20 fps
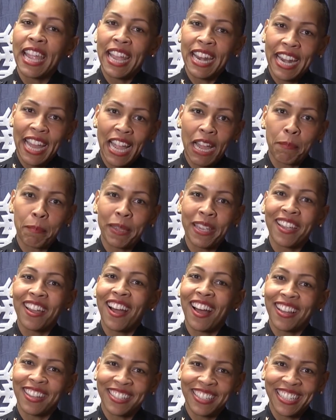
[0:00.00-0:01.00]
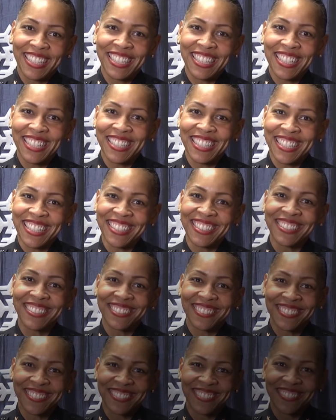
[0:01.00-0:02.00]
and happy holiday
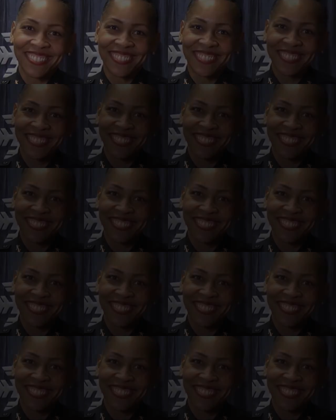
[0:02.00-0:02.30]
season.